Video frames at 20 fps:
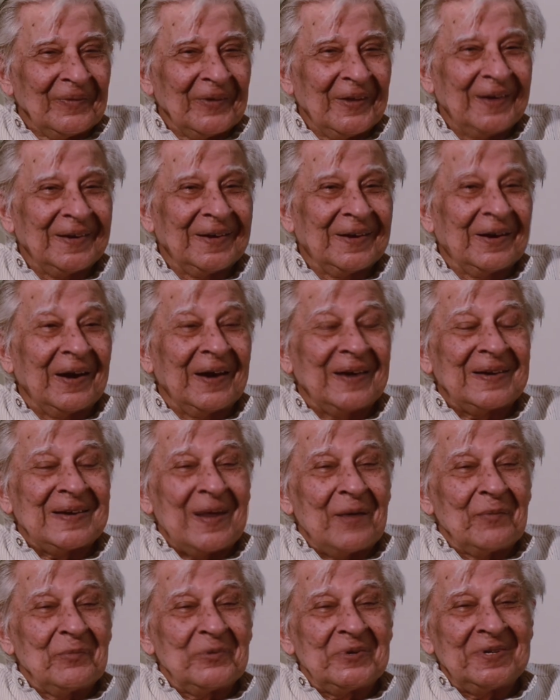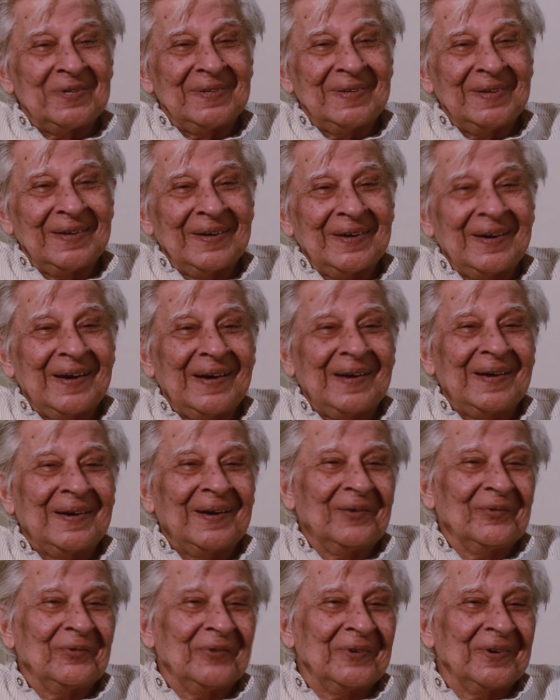in great amity, in great
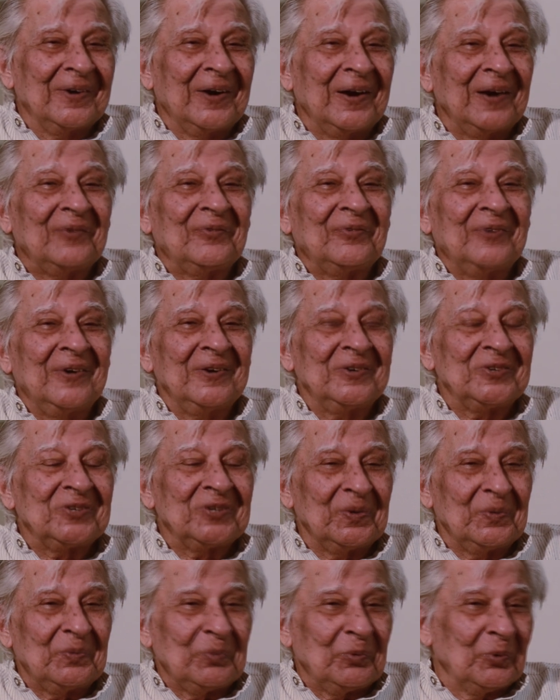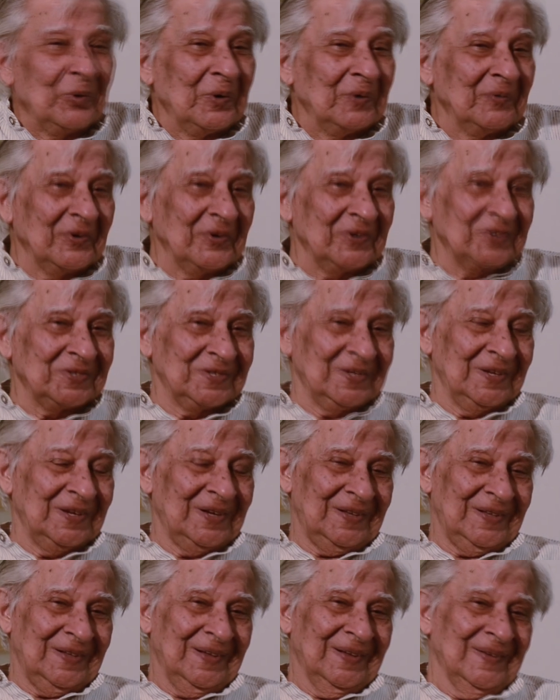love, in great friendship, all of us there.
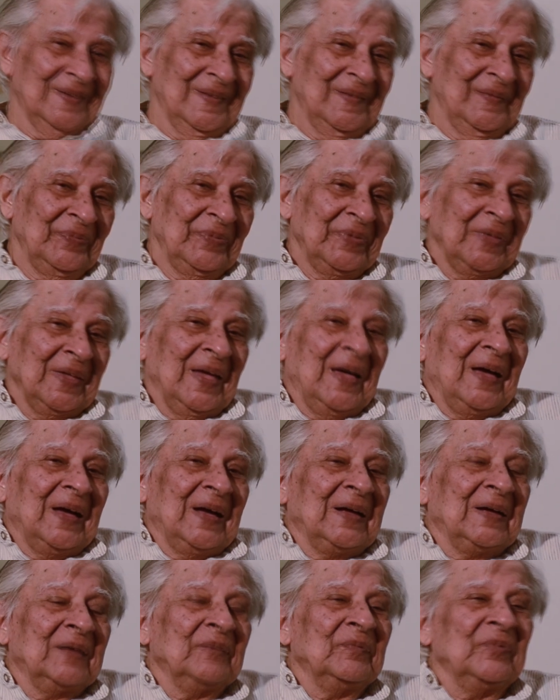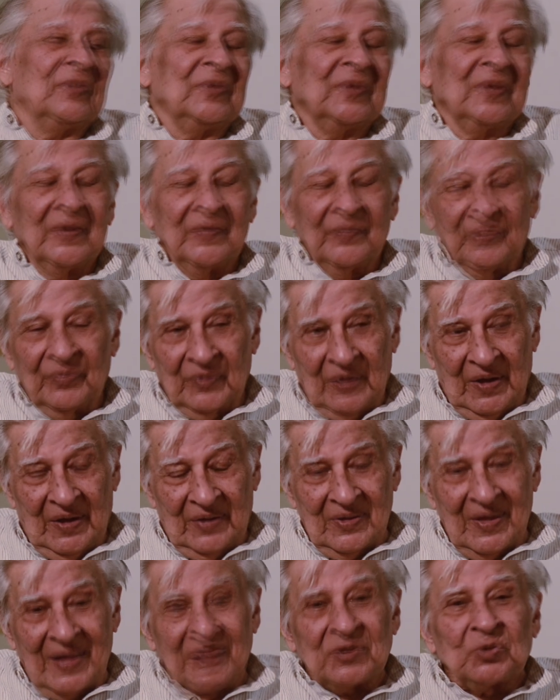And
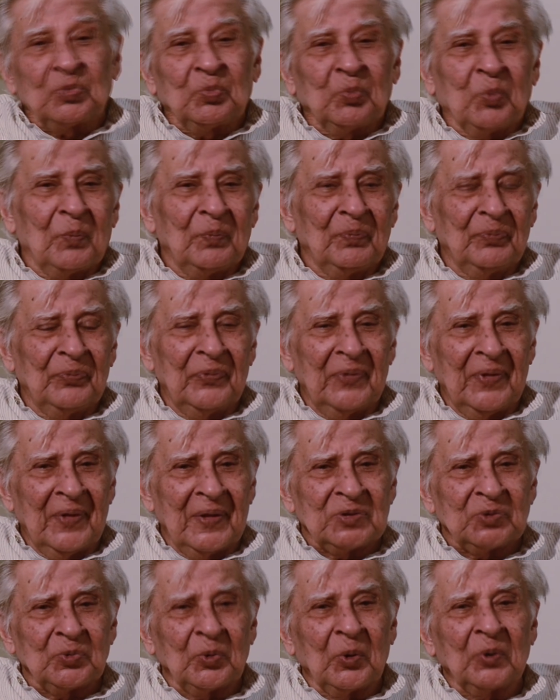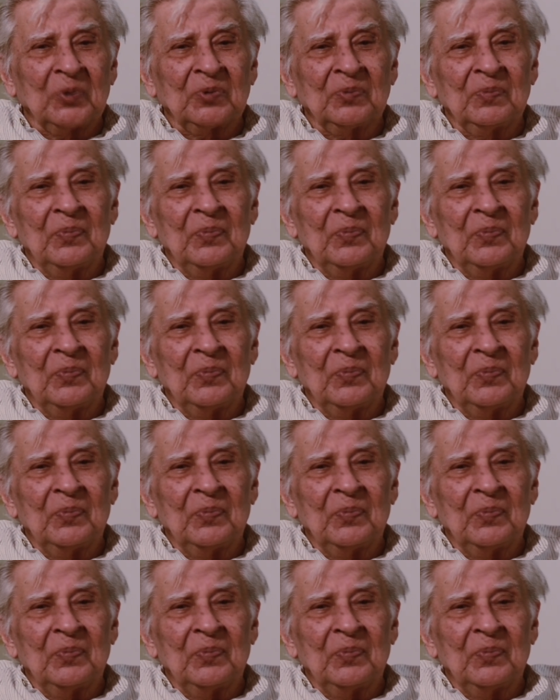that's what,